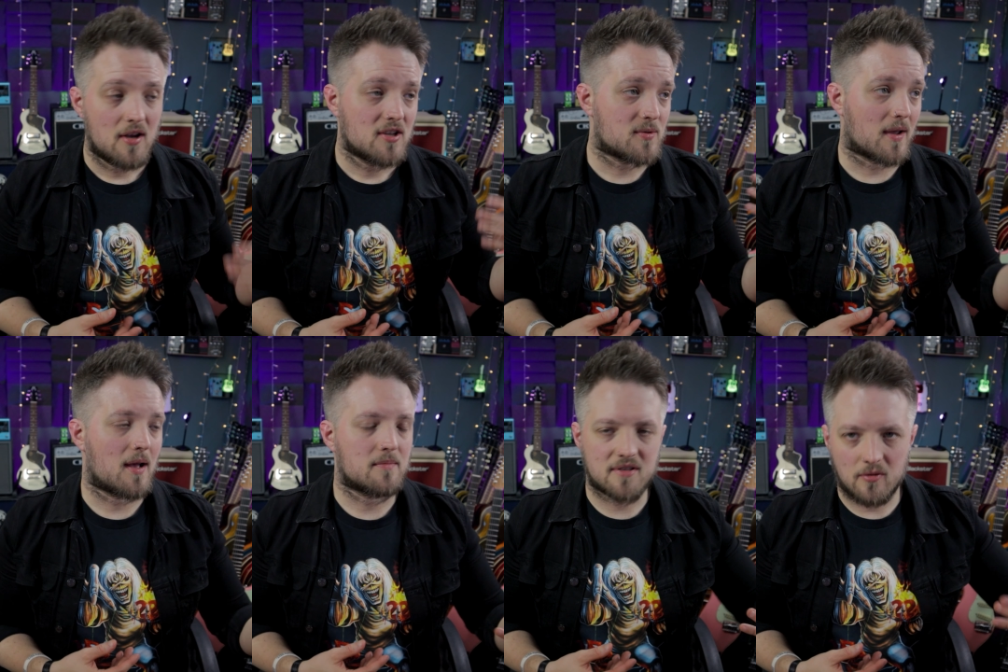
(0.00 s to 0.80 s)
So it
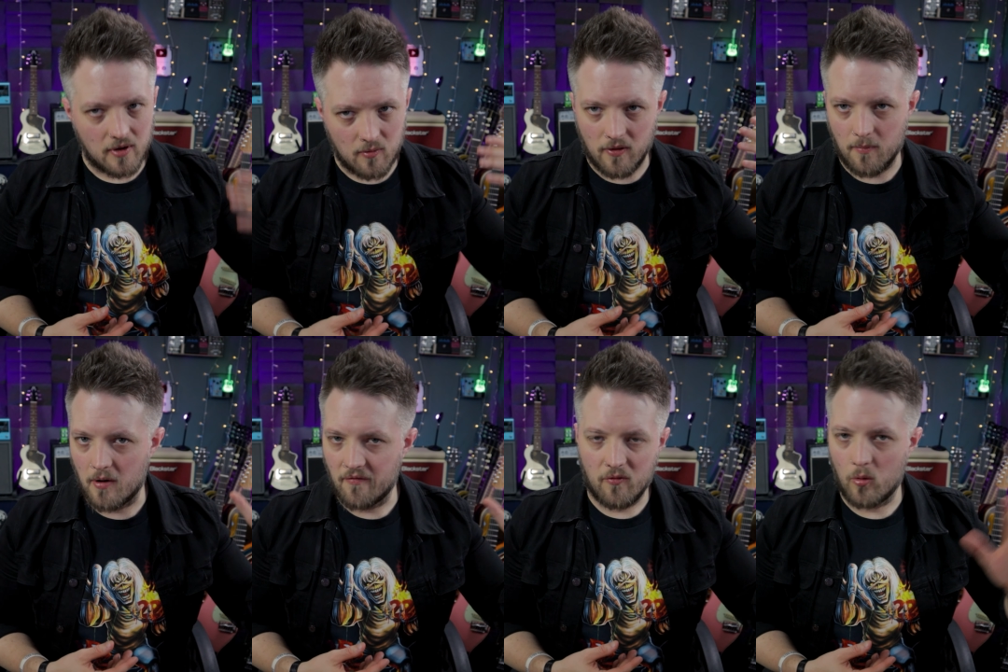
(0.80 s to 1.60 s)
comes loaded with
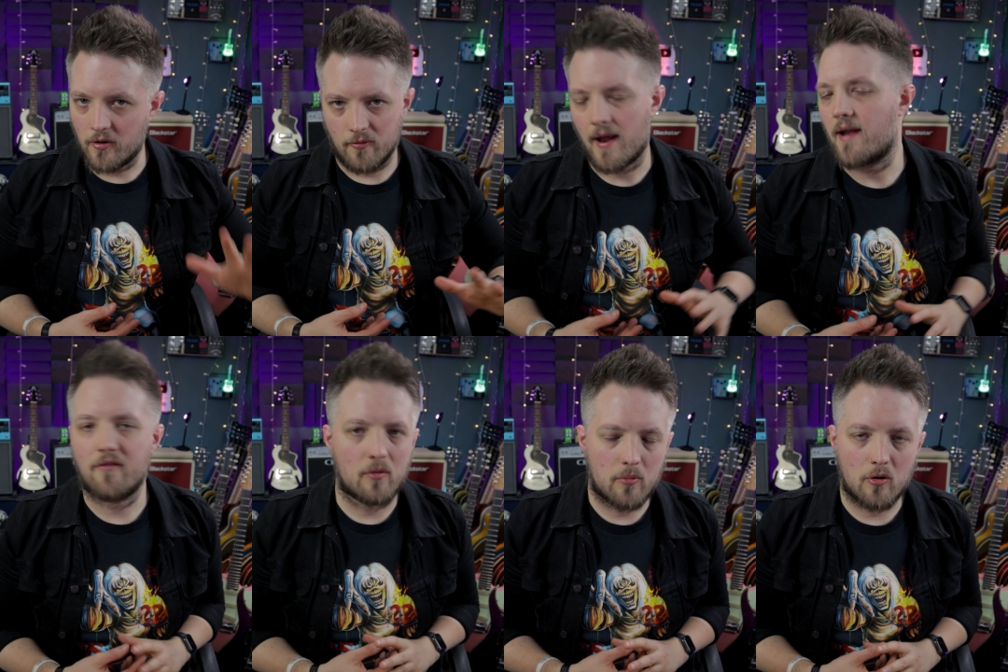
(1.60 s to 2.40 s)
about 400
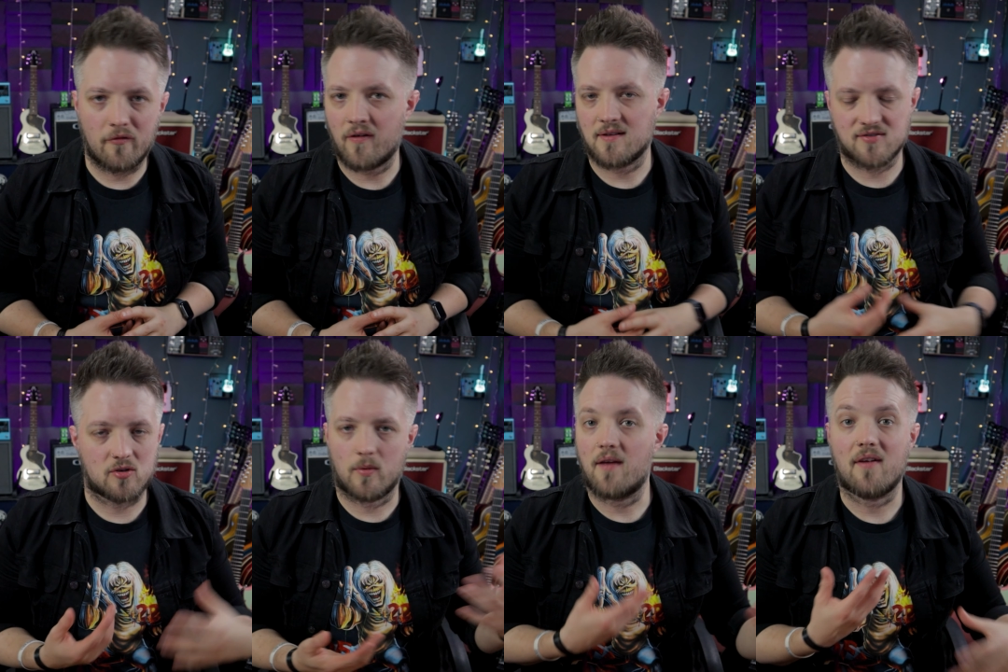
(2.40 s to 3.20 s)
headphone profiles.
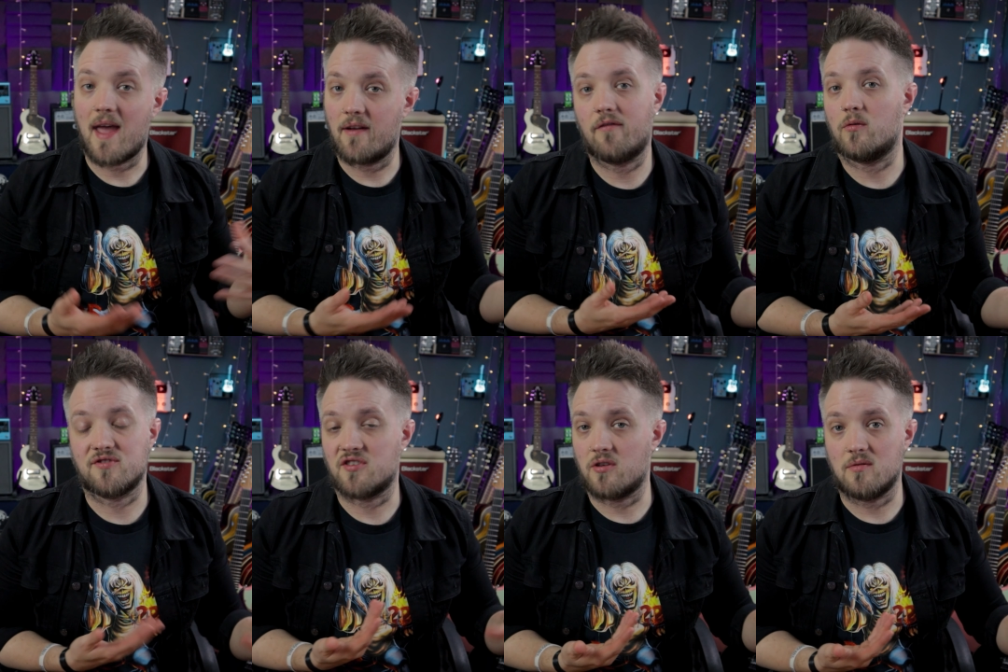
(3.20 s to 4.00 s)
So whatever
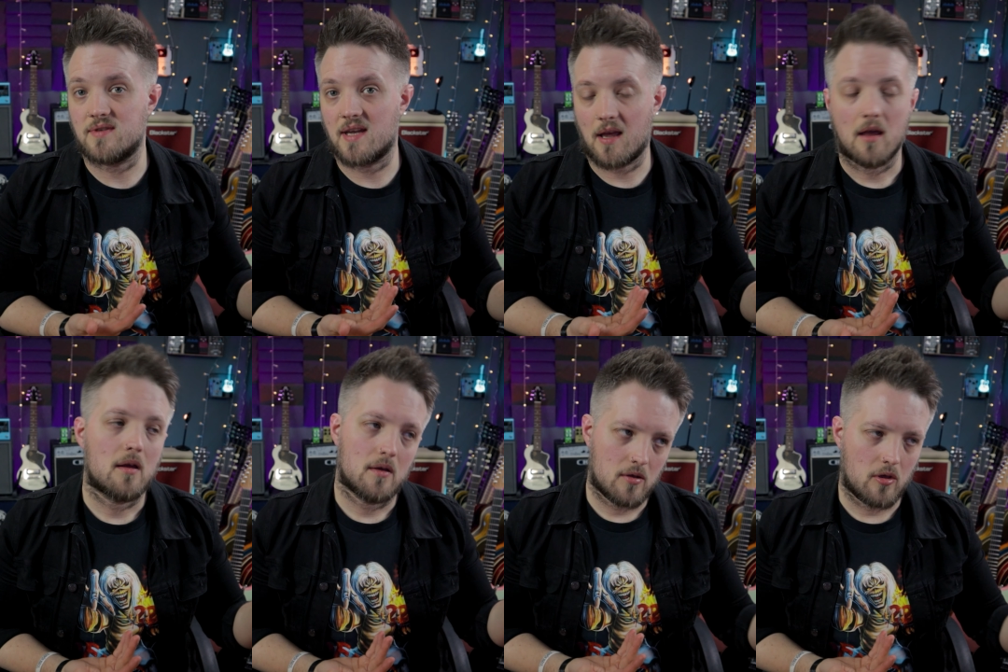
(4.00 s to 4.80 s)
headphones you're using,
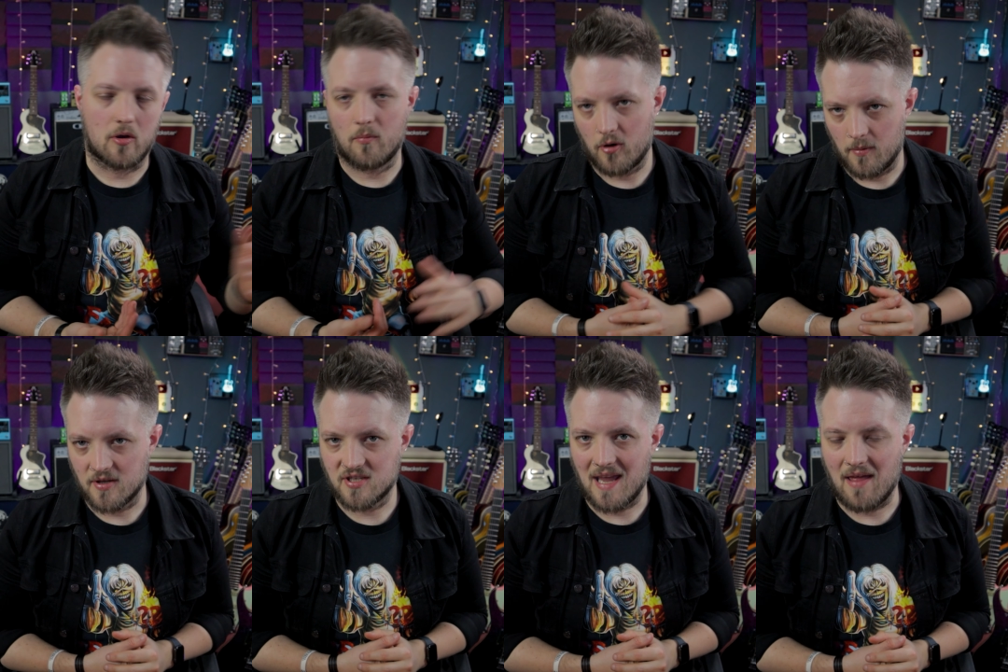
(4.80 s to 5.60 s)
you can pretty
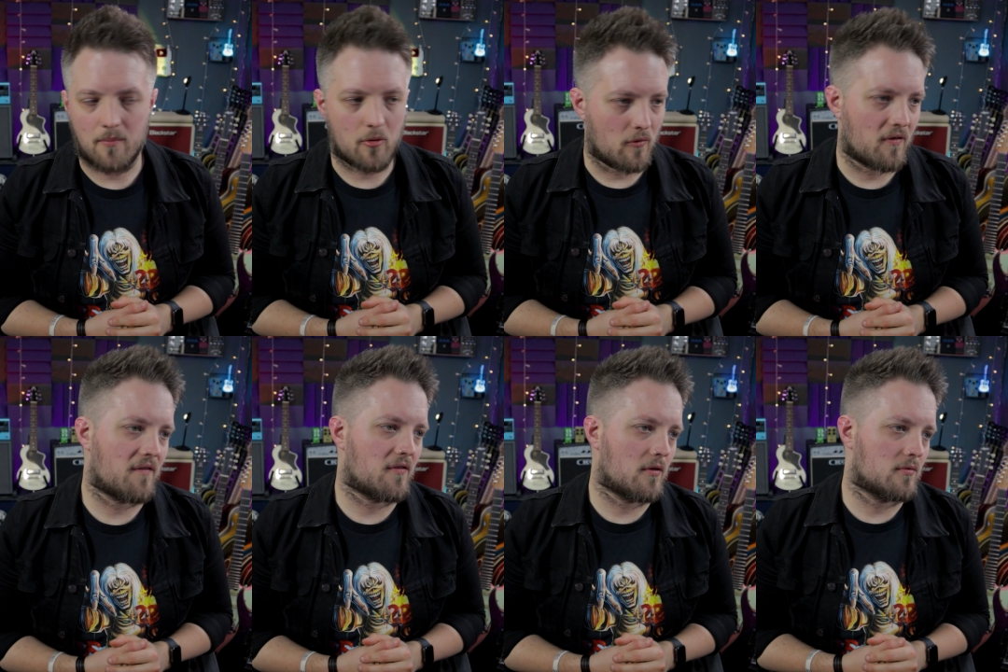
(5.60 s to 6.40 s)
much get the profile
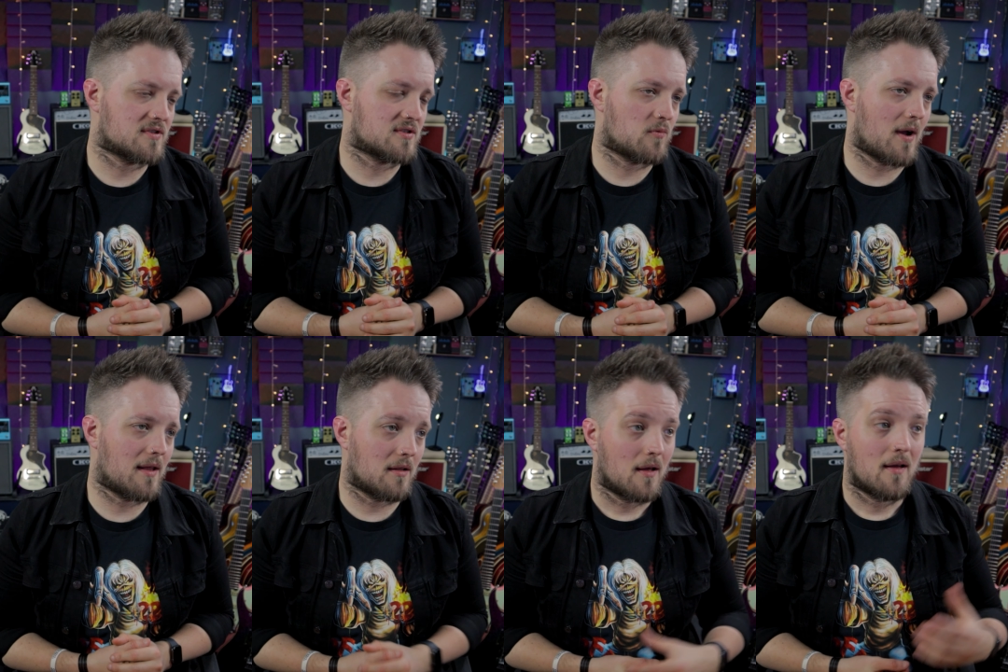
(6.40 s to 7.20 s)
for those as
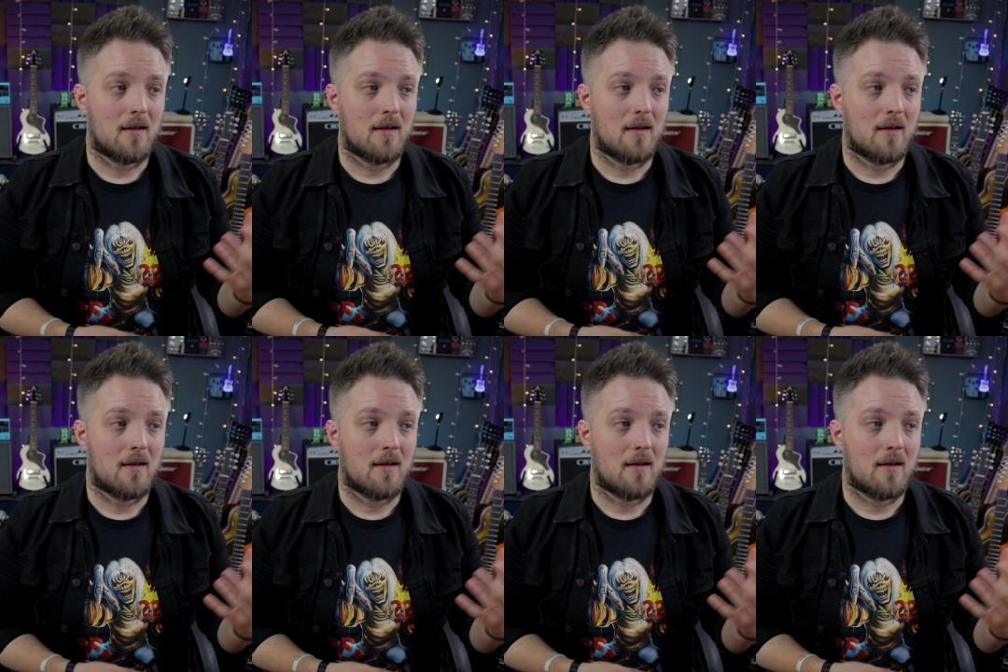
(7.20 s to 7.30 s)
well.